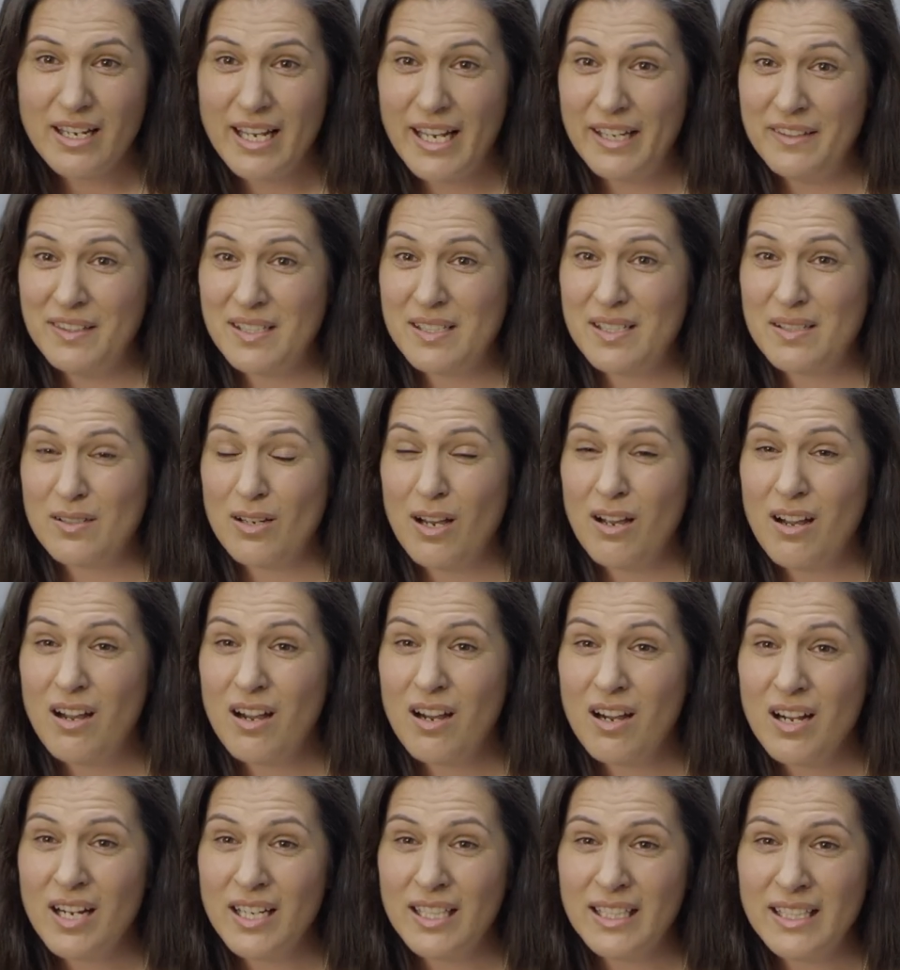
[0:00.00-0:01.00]
and this is
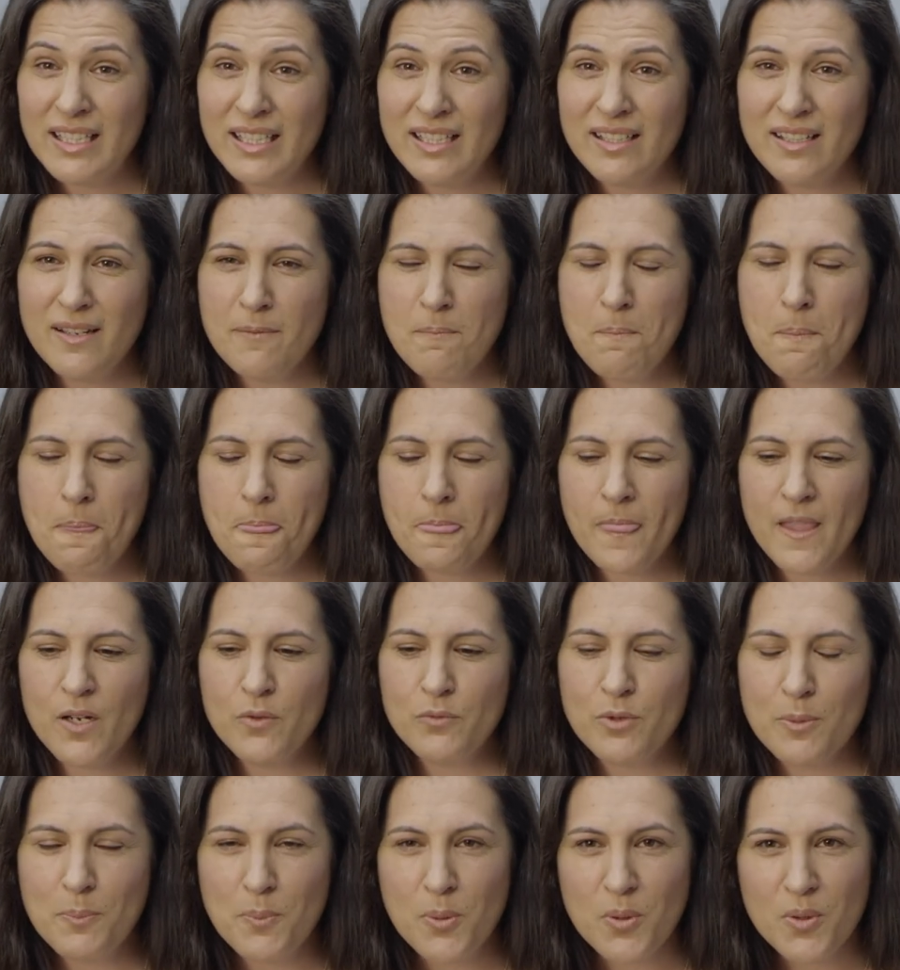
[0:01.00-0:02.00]
highly
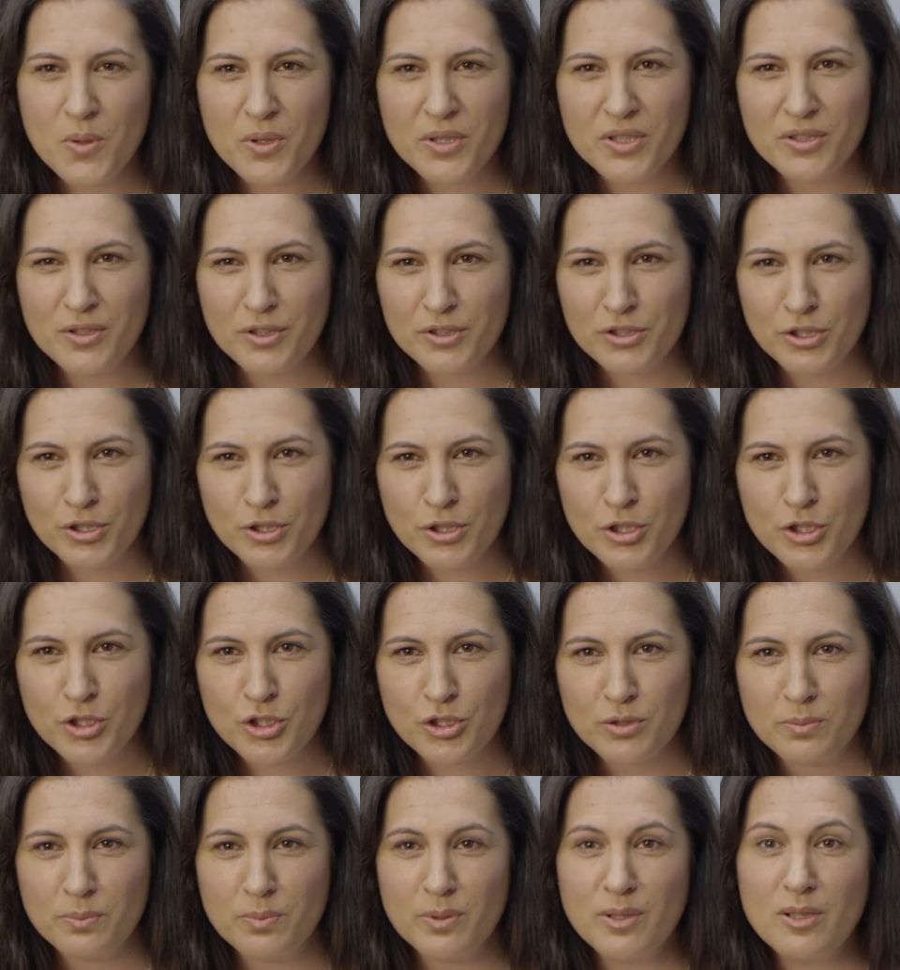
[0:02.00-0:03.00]
reported on
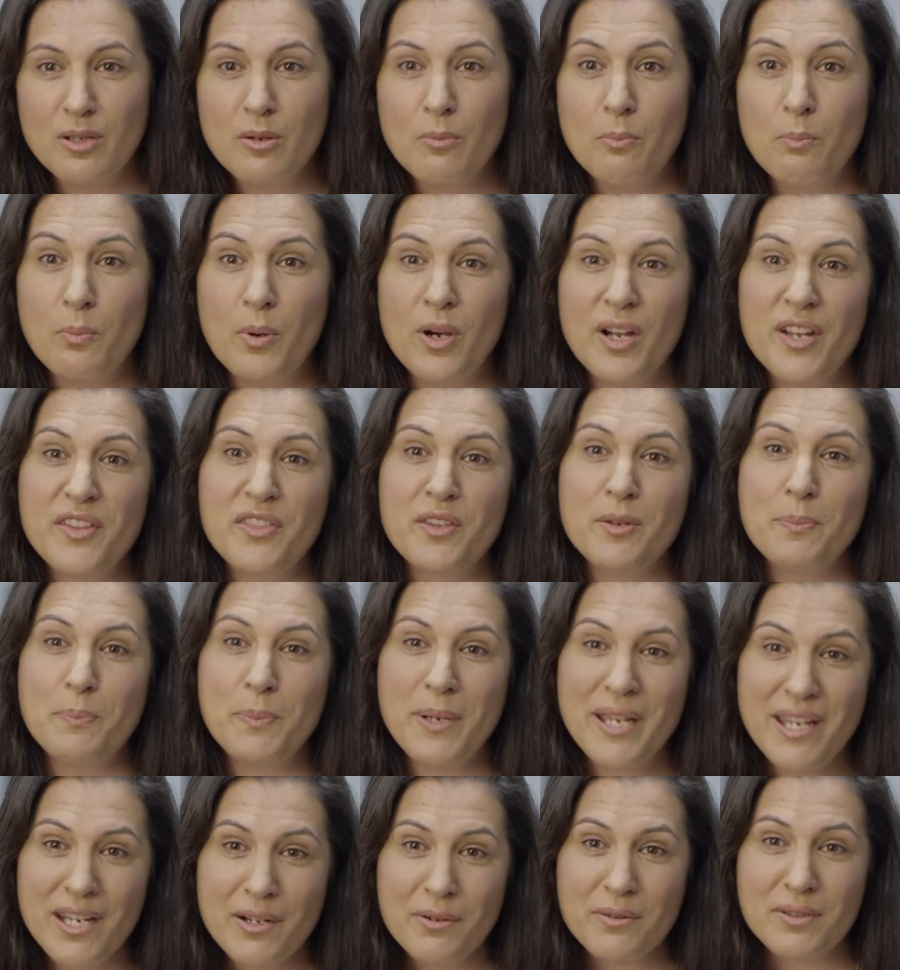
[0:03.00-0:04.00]
YouTube by the
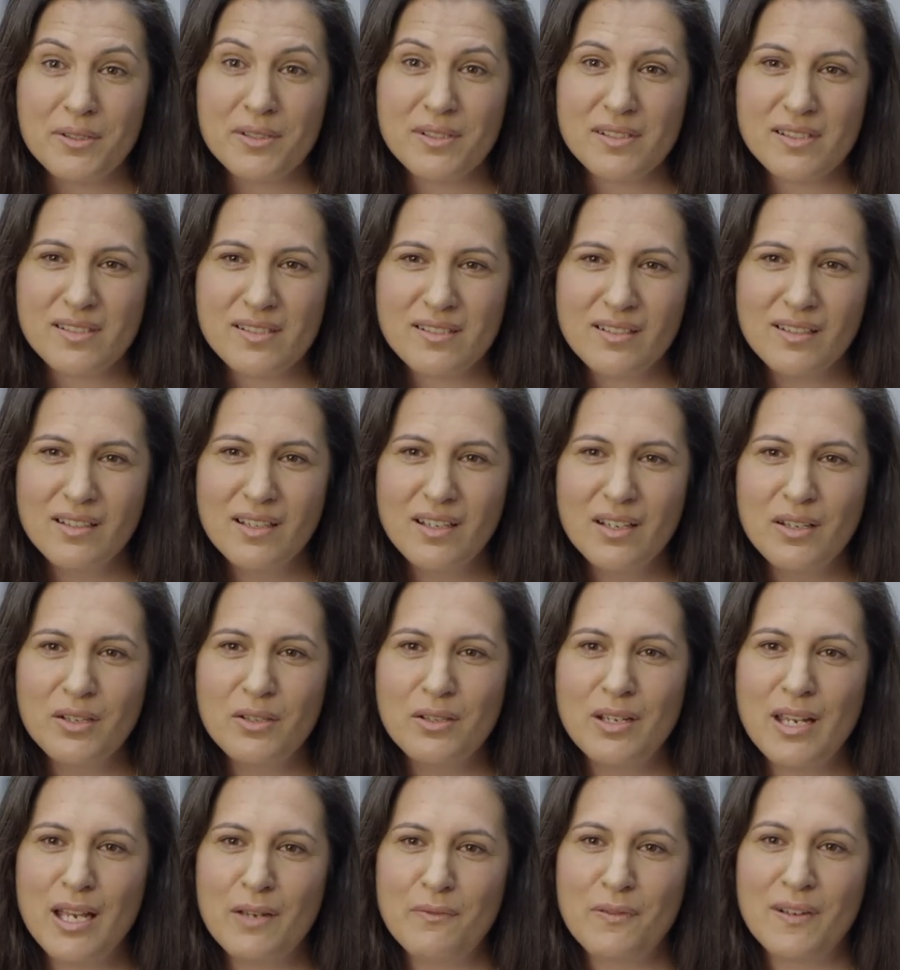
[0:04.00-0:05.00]
parents
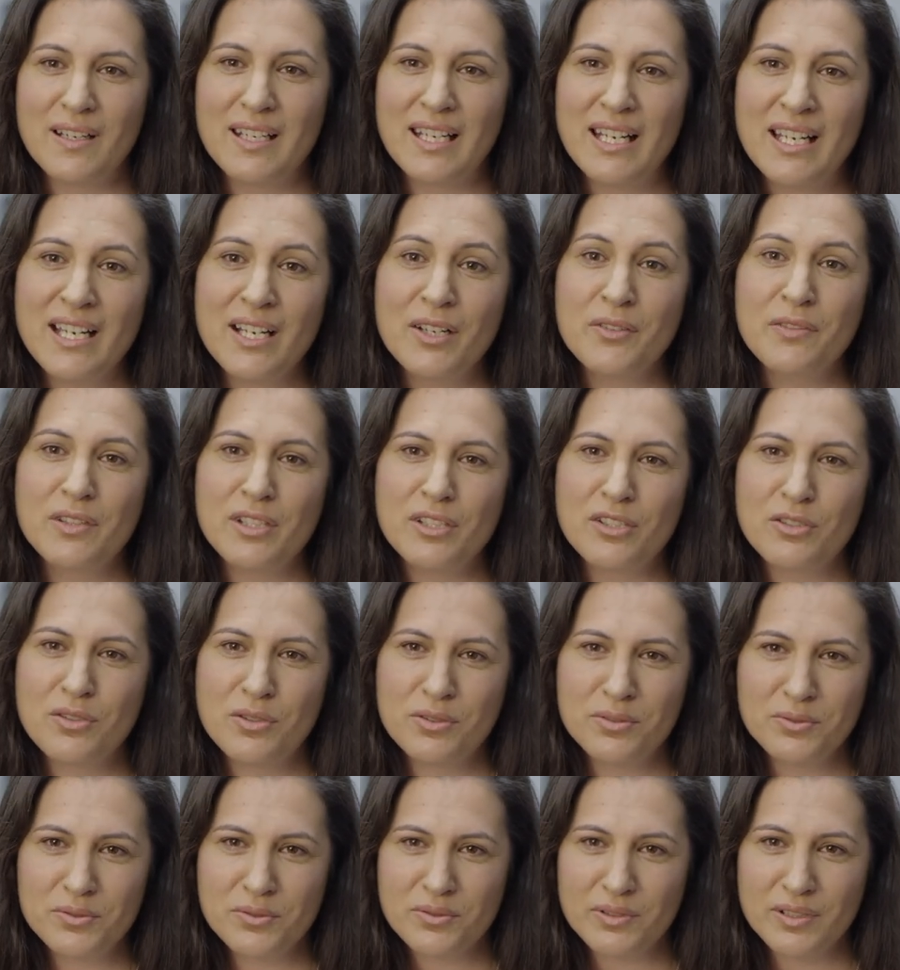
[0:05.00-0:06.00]
who have allowed their
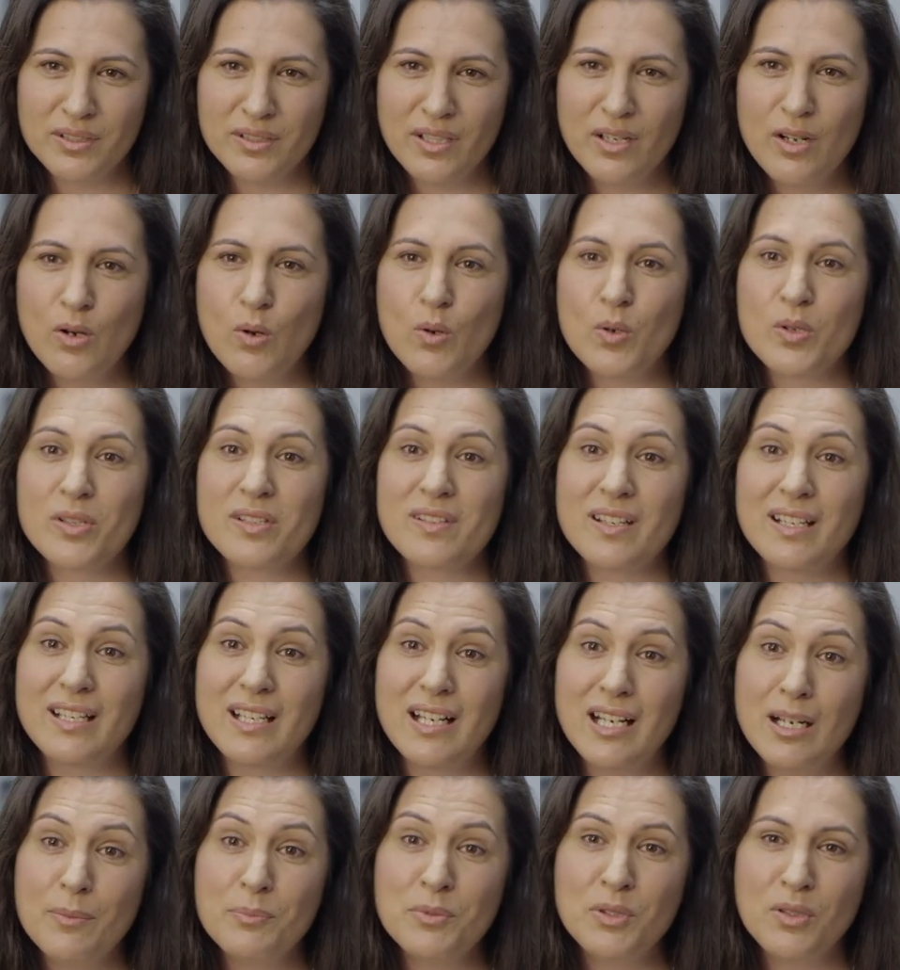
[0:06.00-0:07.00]
children or
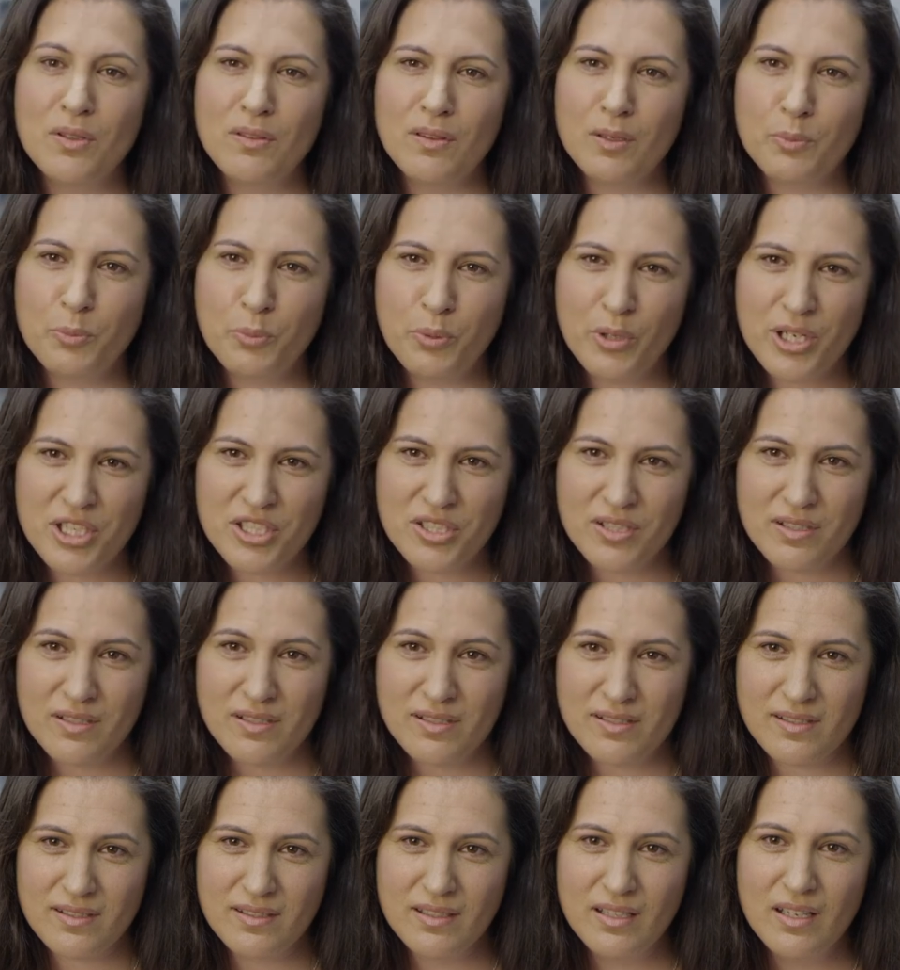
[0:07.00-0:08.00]
succumbed to the
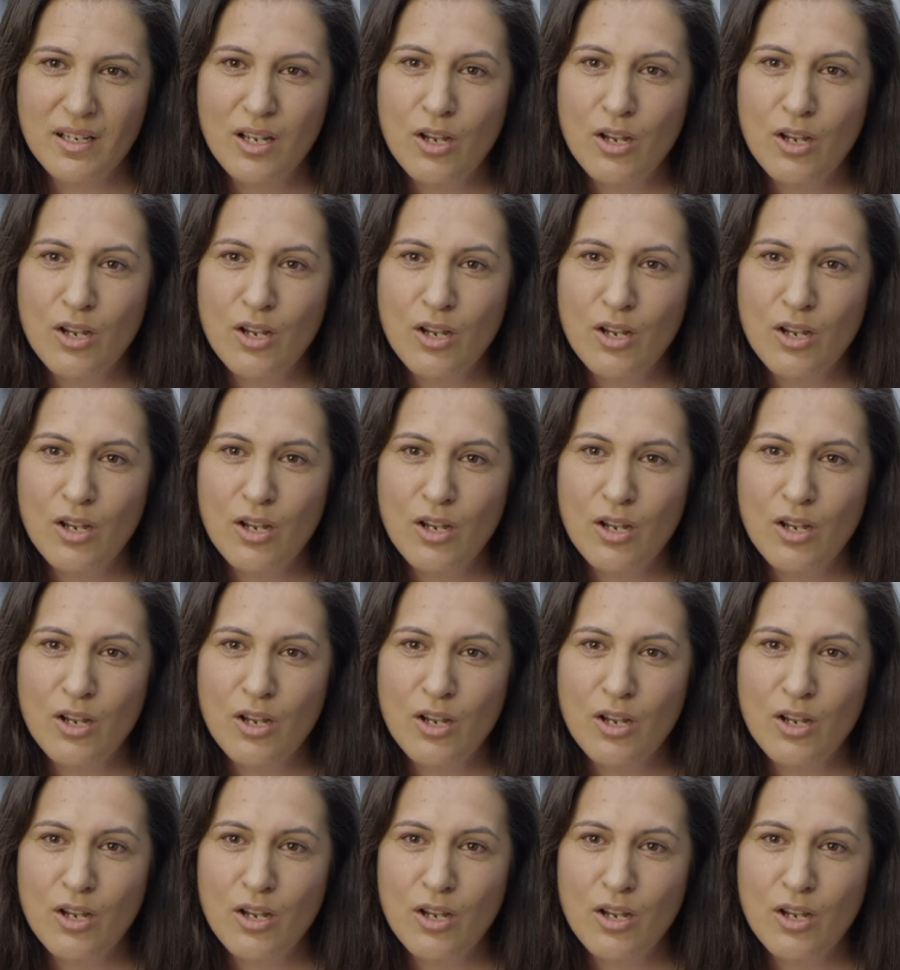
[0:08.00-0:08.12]
pressures